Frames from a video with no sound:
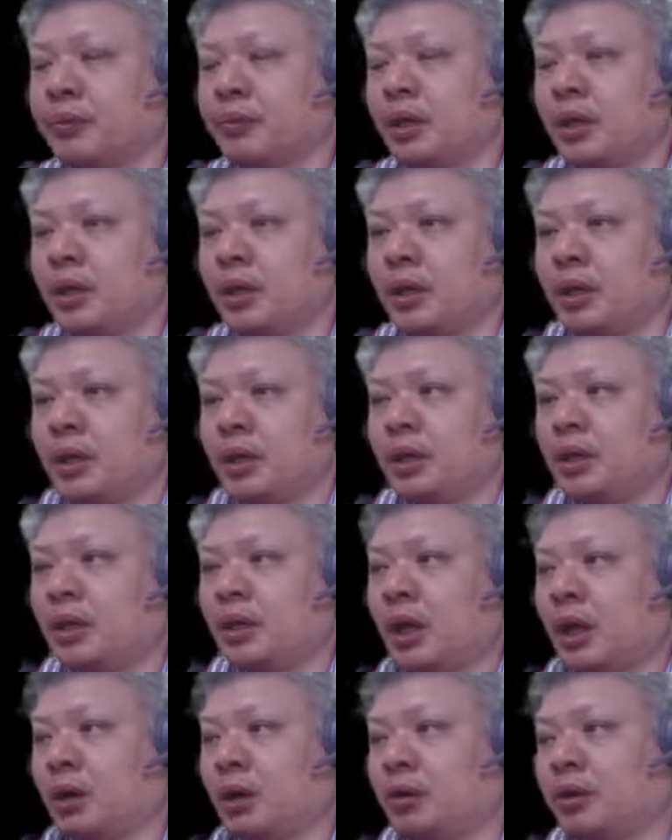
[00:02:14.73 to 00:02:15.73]
Now,
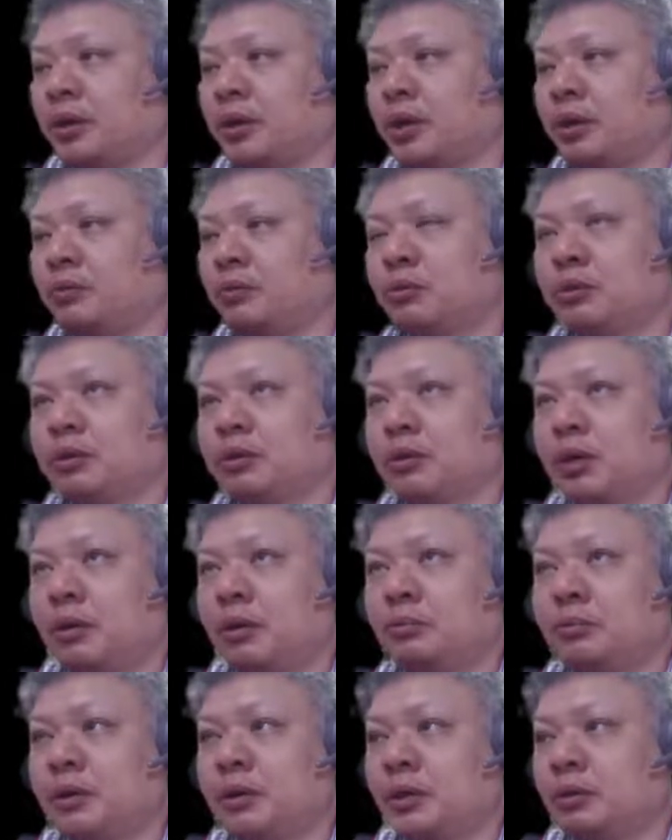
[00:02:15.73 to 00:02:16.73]
it would not be a good
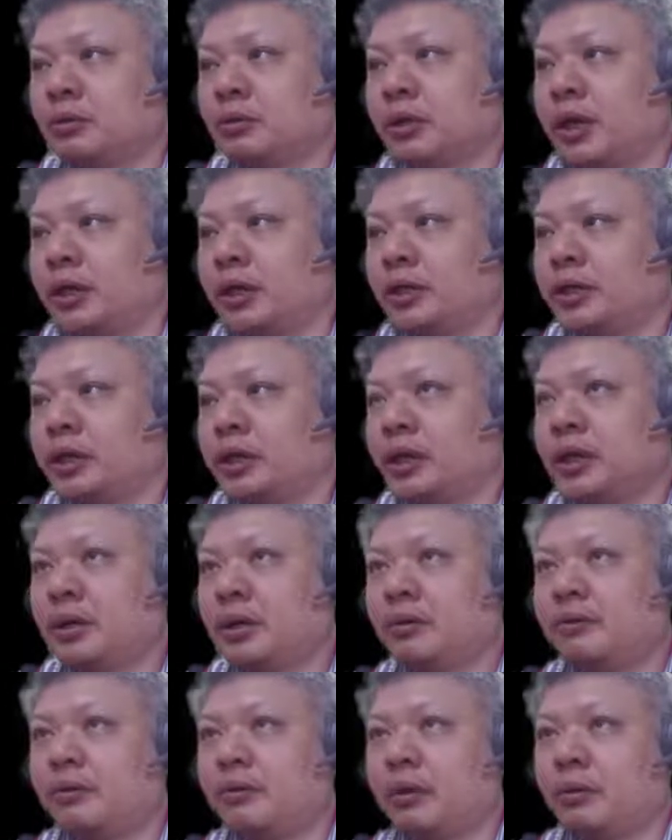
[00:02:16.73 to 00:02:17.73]
idea for
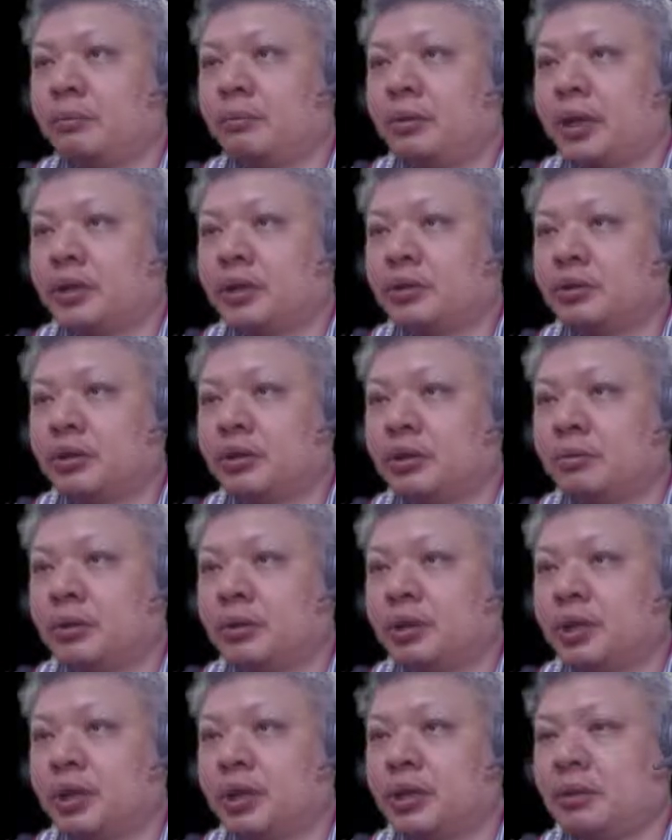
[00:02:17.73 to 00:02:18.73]
black to immediately
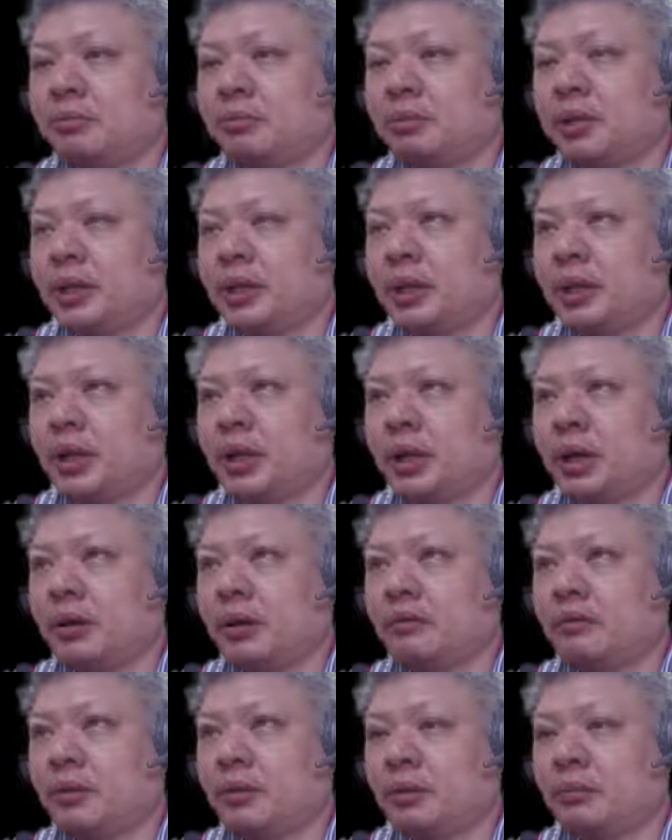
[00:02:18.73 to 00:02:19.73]
play r4
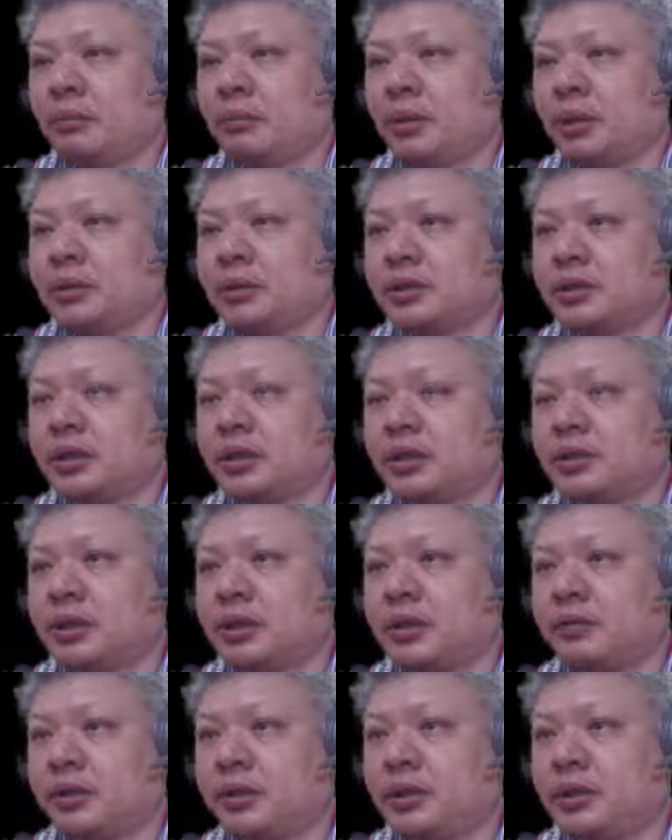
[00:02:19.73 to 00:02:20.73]
plus 7,
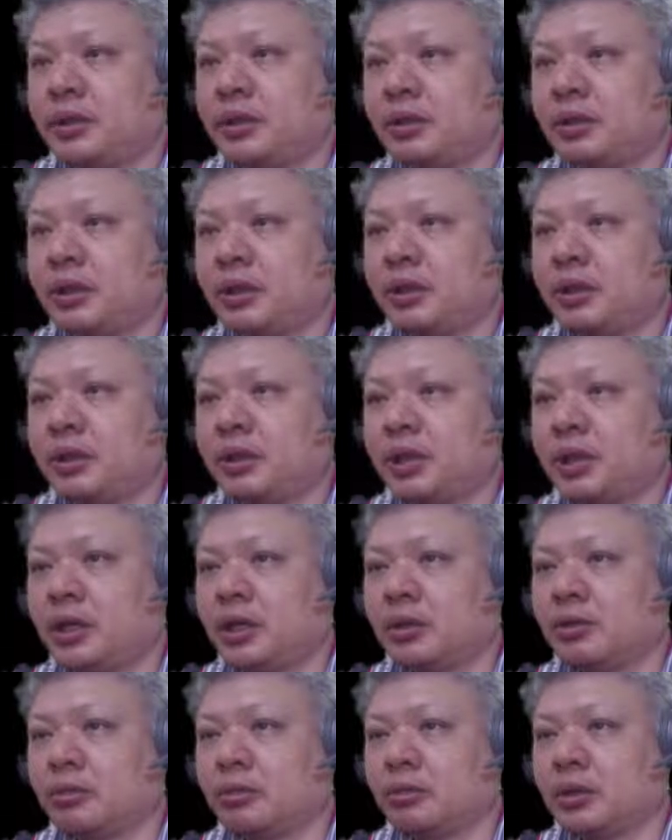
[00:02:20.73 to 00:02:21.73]
thinking that he could
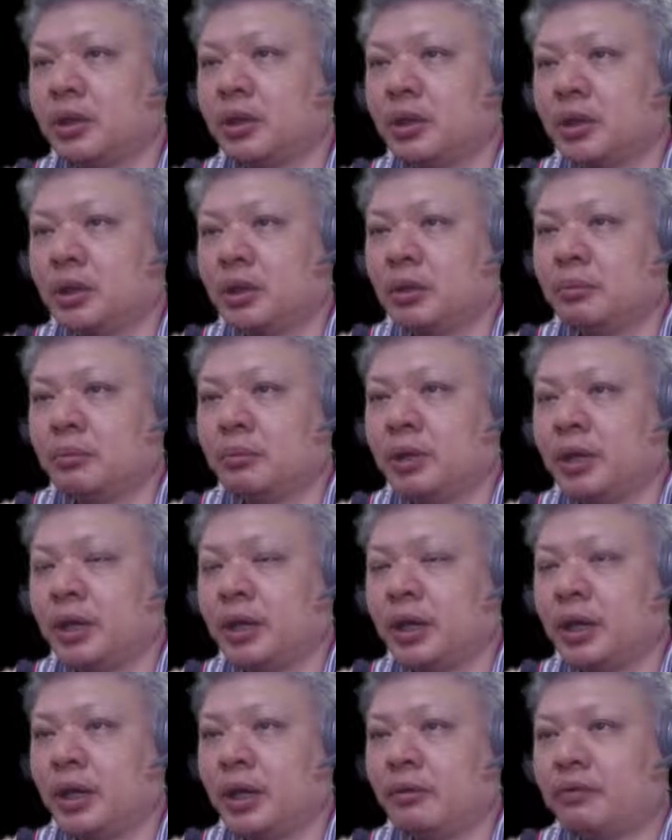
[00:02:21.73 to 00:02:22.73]
play r4
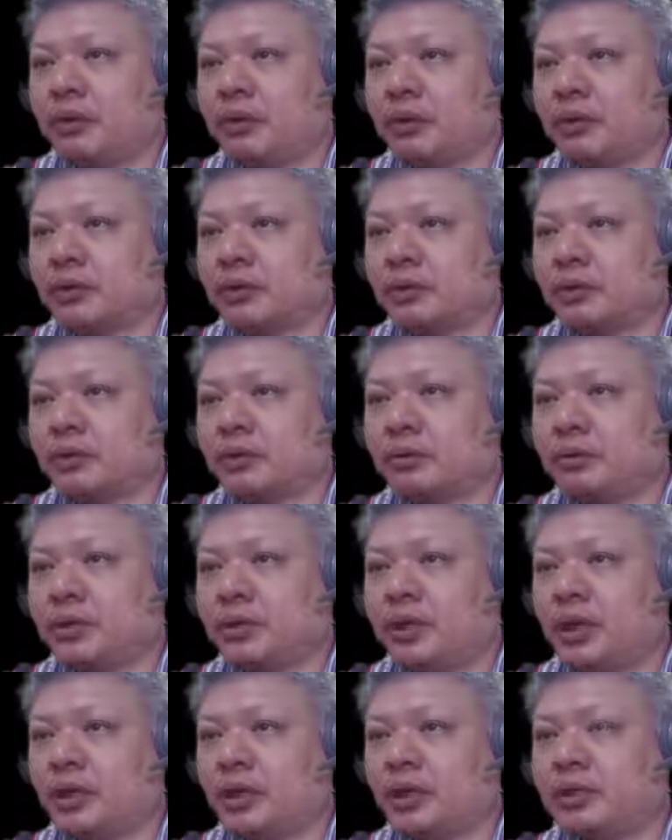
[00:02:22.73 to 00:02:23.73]
equals to 3 and
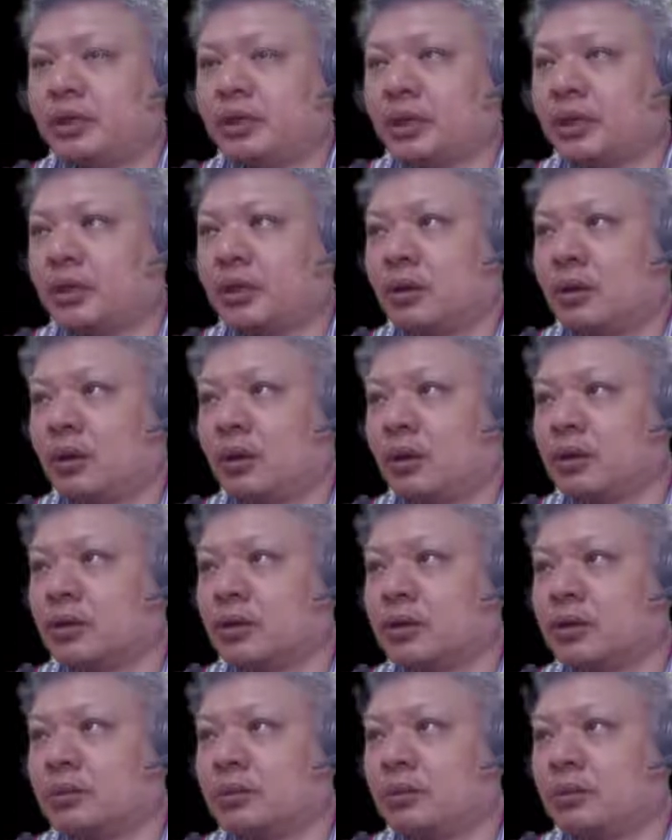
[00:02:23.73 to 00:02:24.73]
attack the horse,
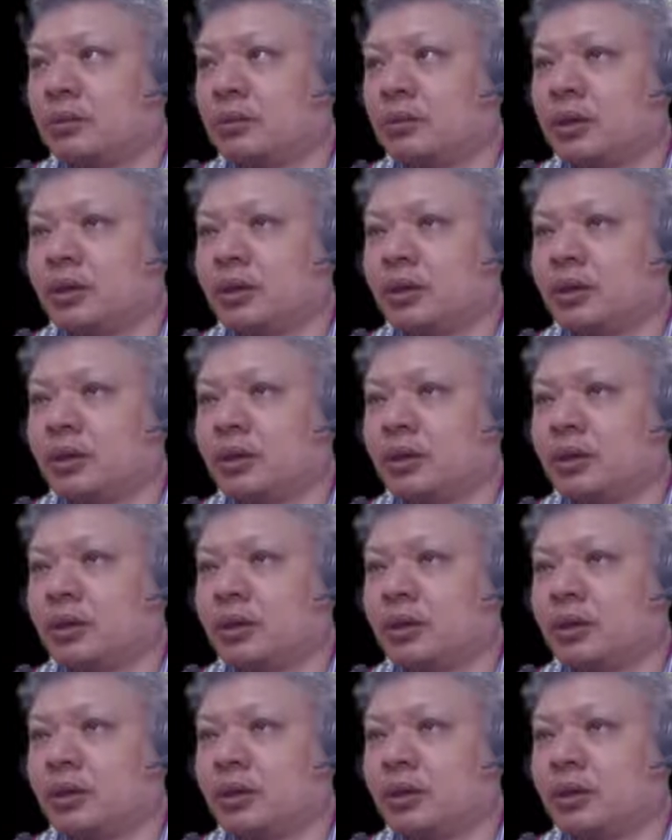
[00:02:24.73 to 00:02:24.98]
because